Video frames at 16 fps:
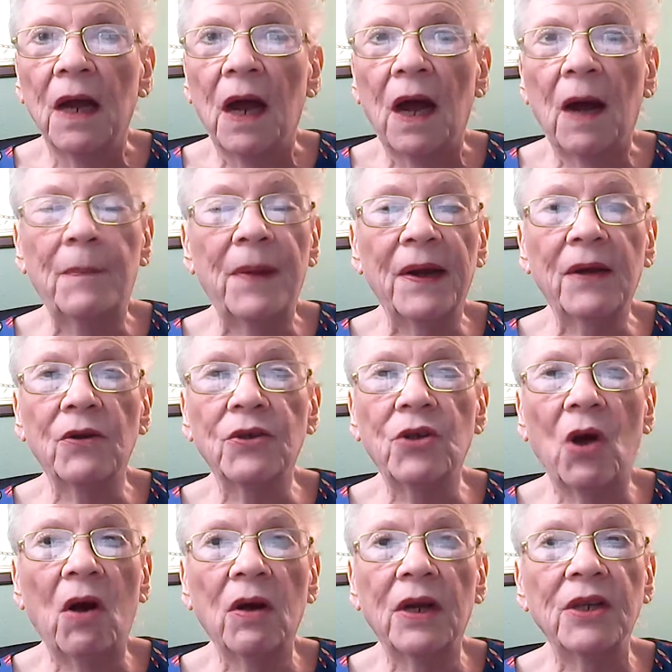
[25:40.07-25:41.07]
A bigger
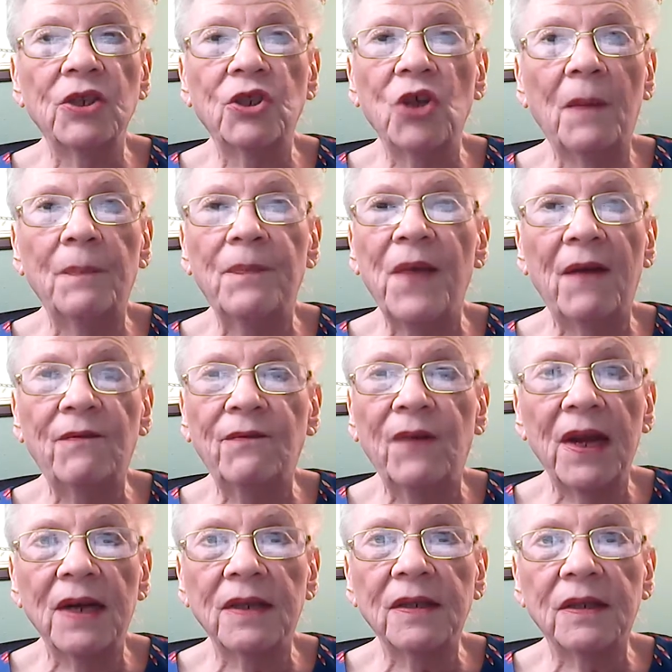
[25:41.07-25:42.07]
dog can jump that
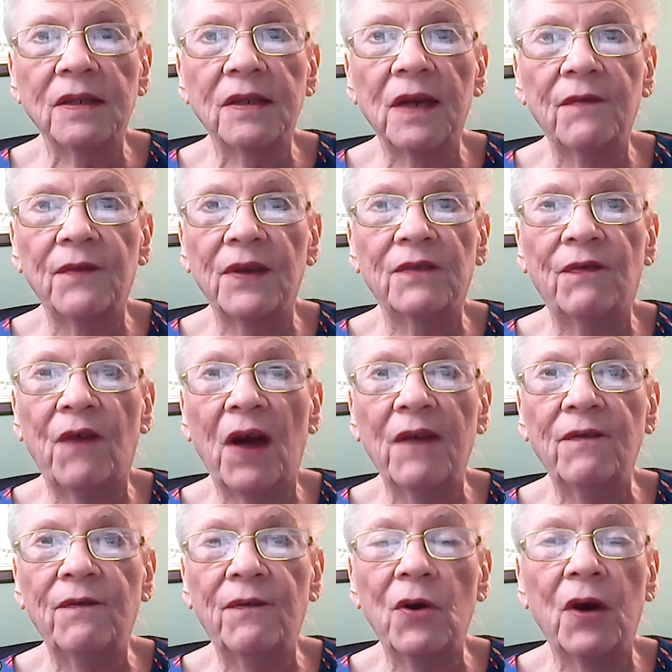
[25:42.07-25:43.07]
fence if it's
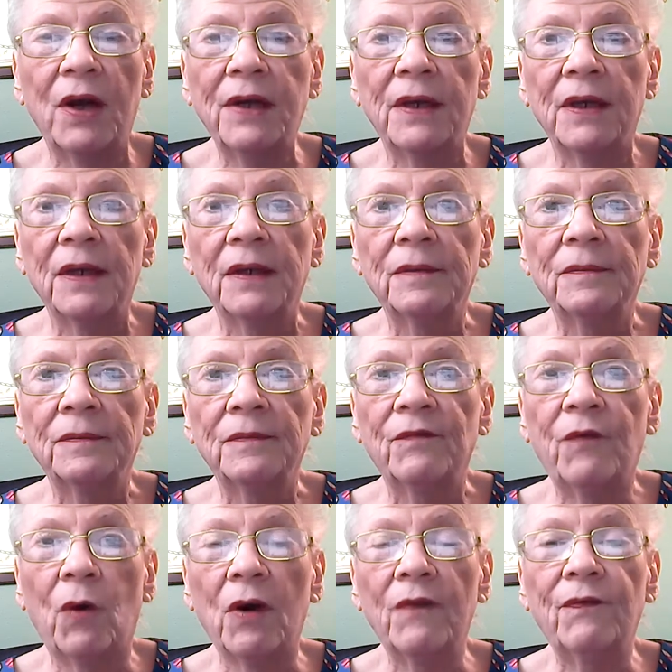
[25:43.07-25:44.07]
five foot,
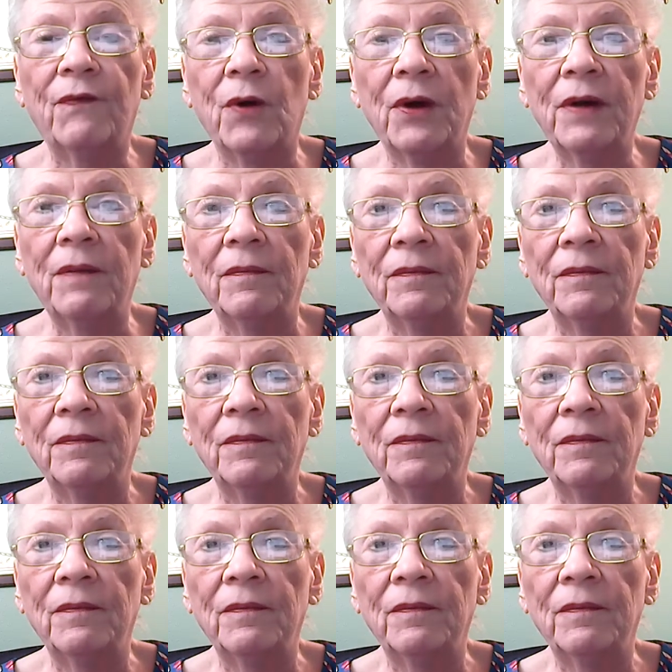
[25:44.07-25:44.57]
four foot,